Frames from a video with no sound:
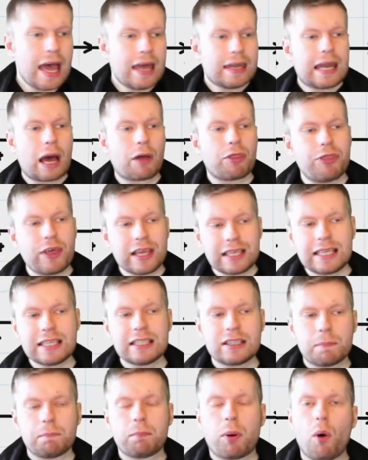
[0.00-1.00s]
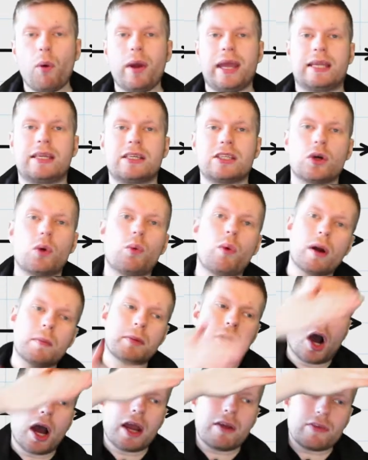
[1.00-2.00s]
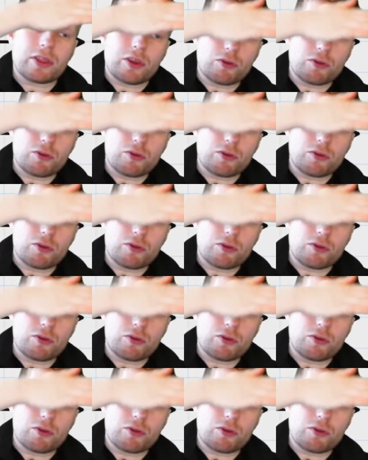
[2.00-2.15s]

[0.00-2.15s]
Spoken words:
Now this is the point where I'm kind of at